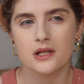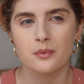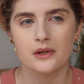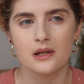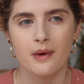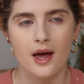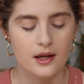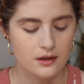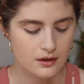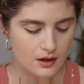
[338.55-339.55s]
is pretty
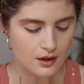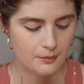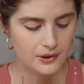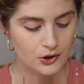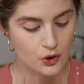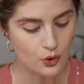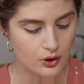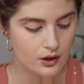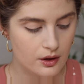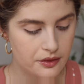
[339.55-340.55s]
bad, but the
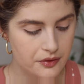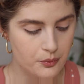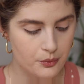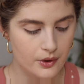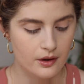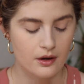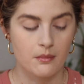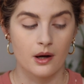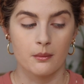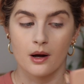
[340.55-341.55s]
north where
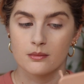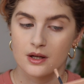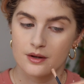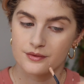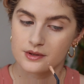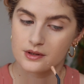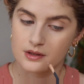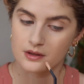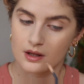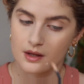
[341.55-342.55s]
my mom lives
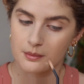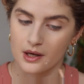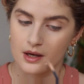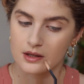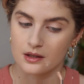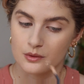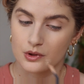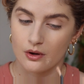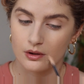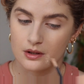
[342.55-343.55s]
is not that bad, and
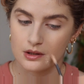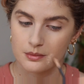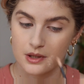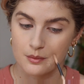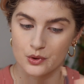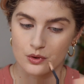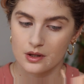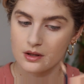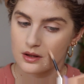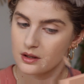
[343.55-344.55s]
we're only gonna be up
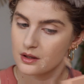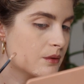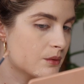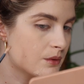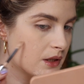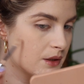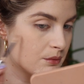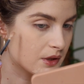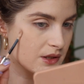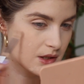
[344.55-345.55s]
north. We
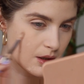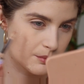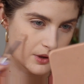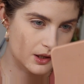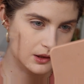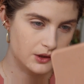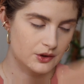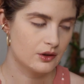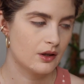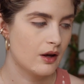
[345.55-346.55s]
rented up a
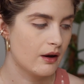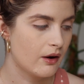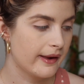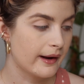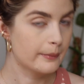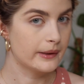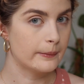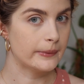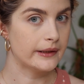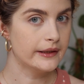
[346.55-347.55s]
little
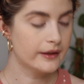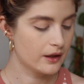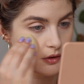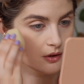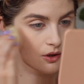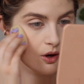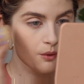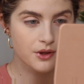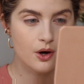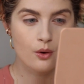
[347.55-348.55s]
Airbnb. We're gonna go
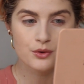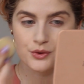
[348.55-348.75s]
with the whole